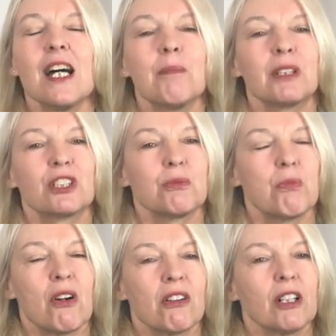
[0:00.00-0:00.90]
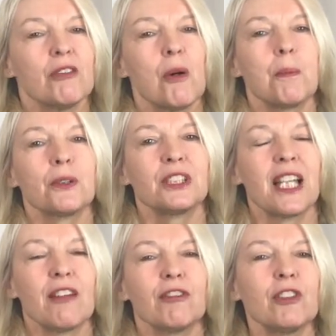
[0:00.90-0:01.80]
but tomorrow we'll push
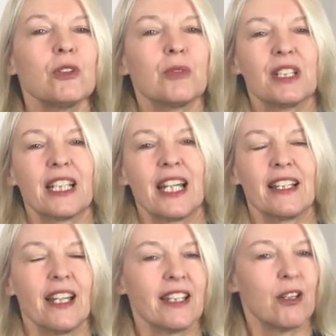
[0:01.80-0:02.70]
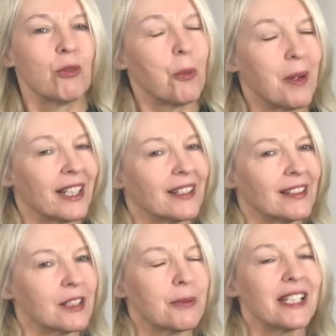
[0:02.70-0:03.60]
that forward again, and then we'll make it a
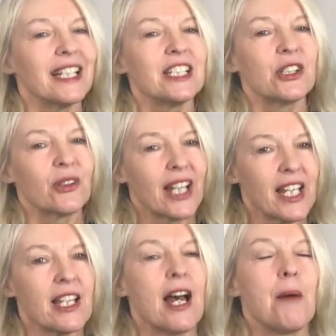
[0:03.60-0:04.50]
little bit easier again,